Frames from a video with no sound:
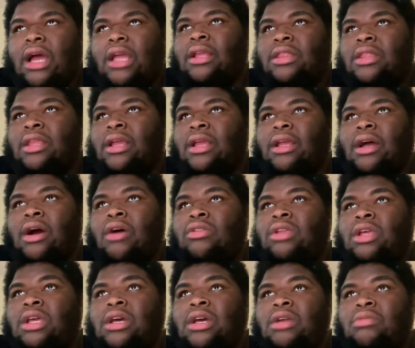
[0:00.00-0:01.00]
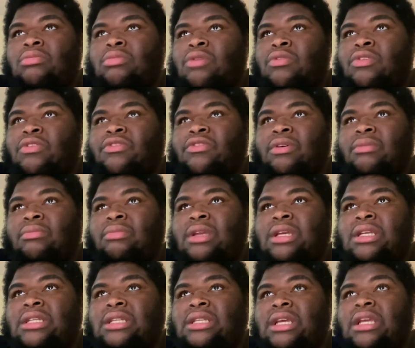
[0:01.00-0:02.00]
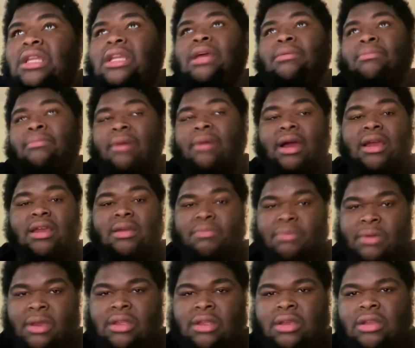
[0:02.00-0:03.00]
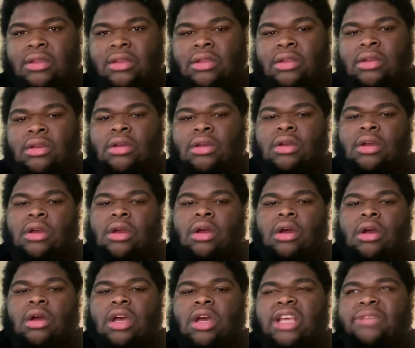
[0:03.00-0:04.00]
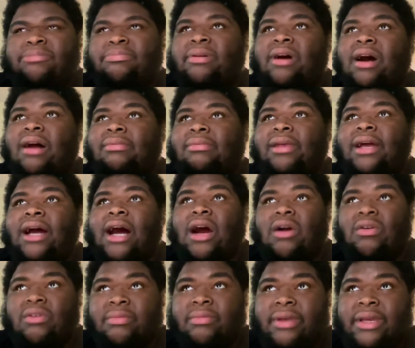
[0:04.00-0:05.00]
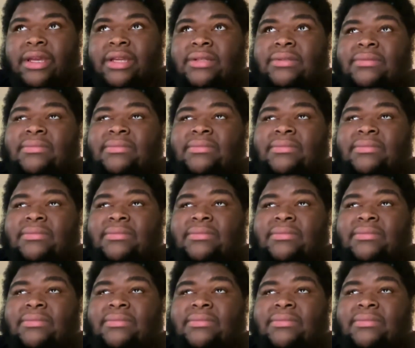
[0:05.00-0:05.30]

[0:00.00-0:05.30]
the only good movie from DC, in my opinion, is probably Aquaman,